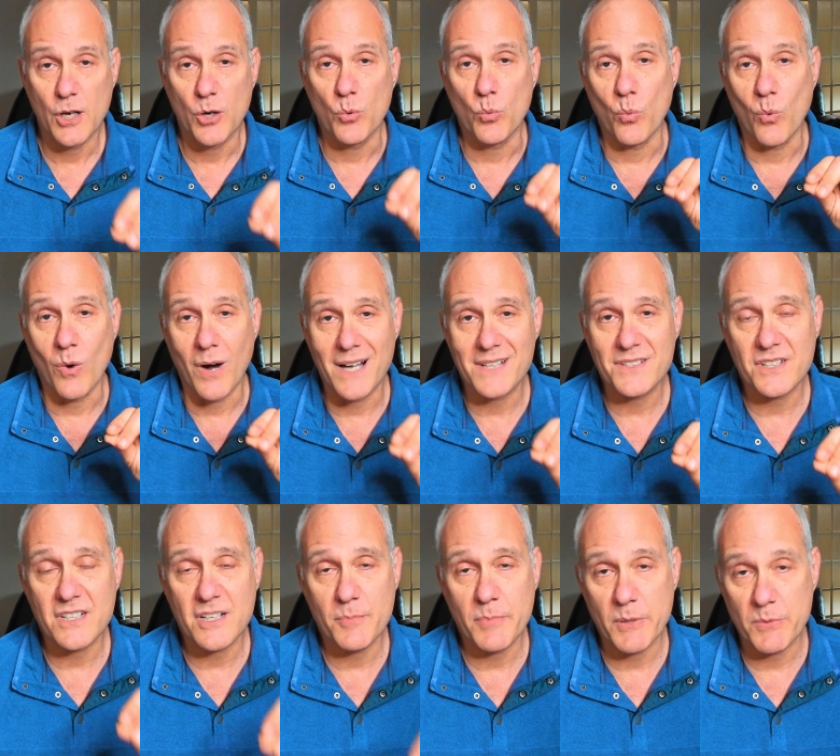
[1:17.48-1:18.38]
wants it
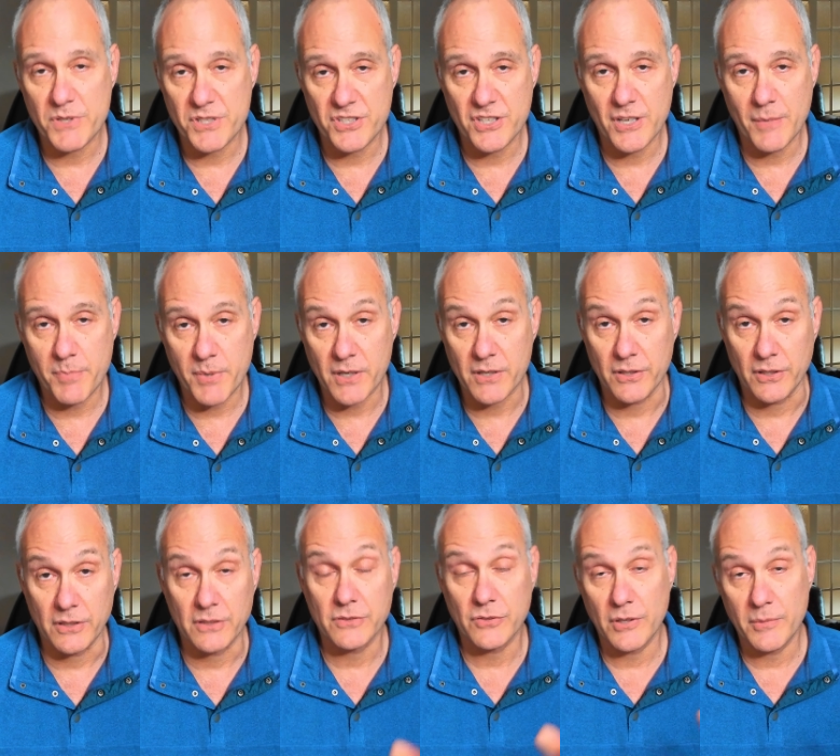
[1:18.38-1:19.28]
to be
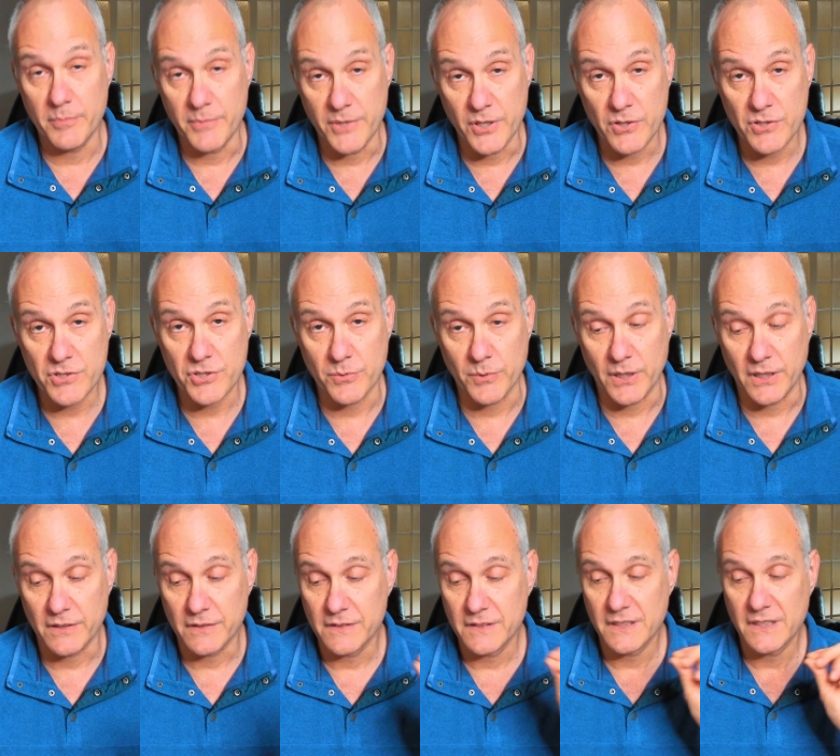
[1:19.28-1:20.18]
reciprocal or
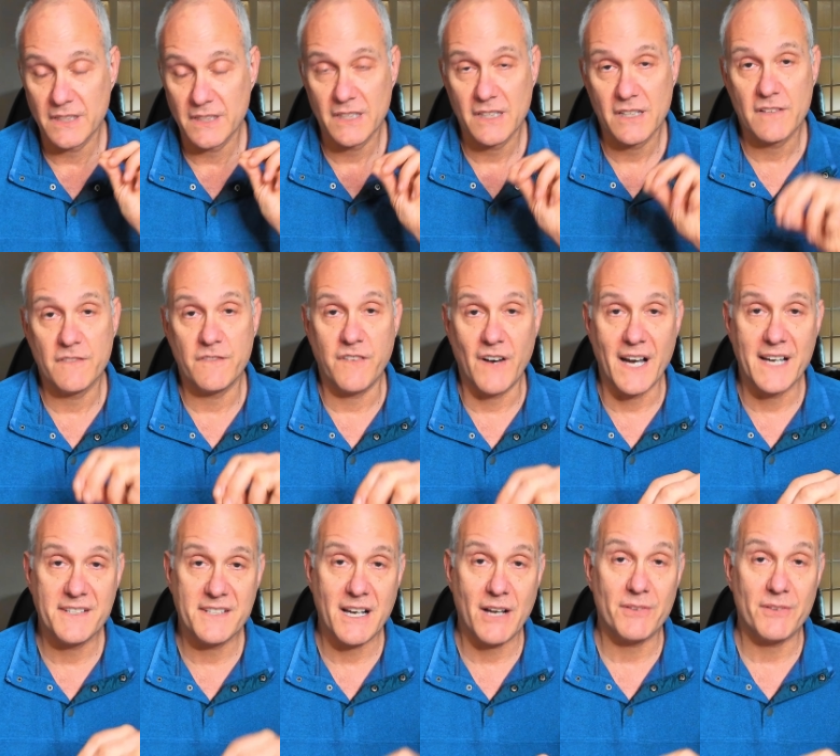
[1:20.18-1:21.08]
mutual,
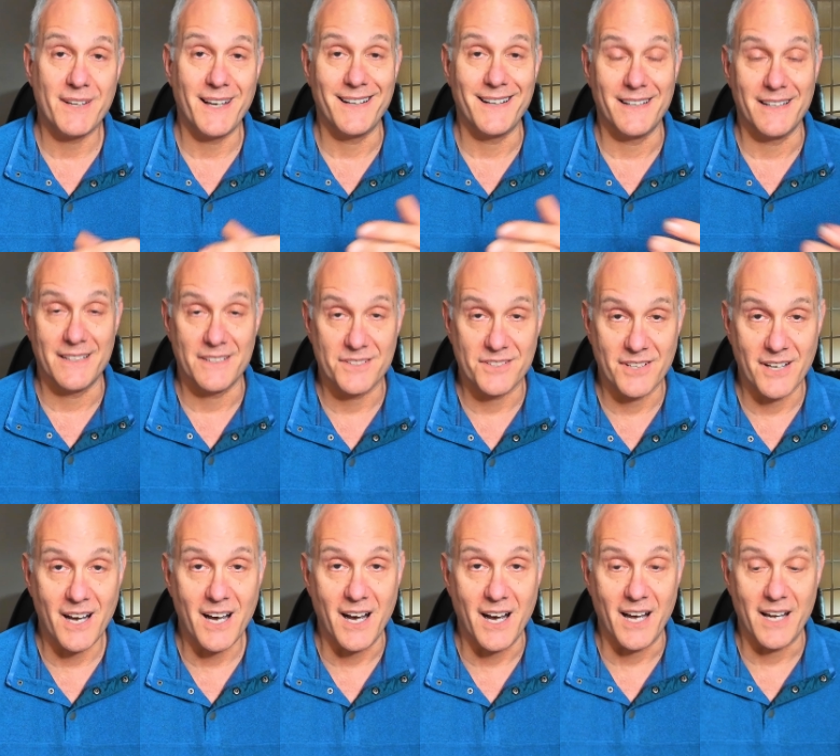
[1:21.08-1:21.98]
finds out that it is
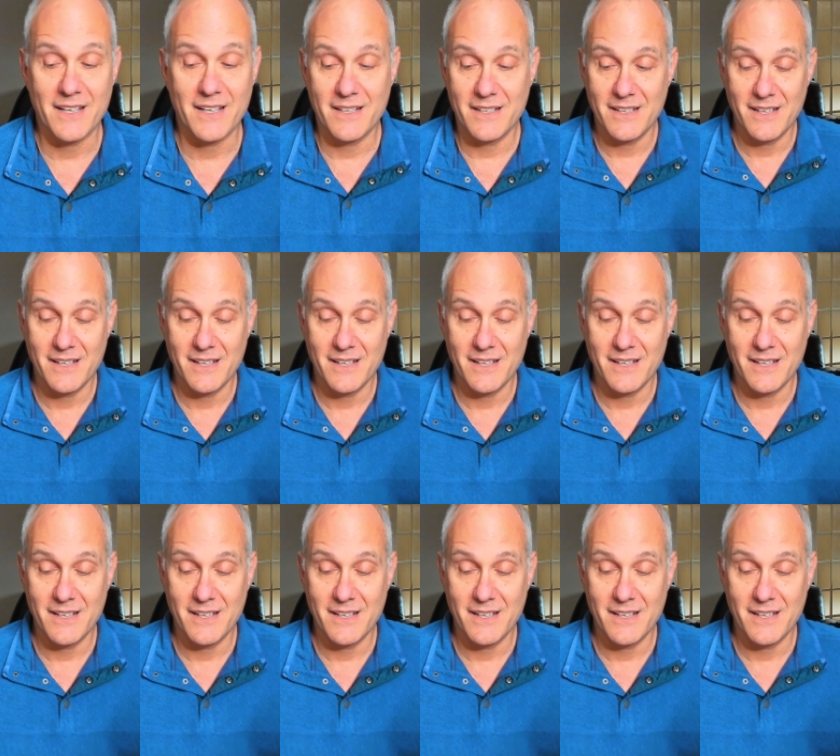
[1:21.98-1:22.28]
not,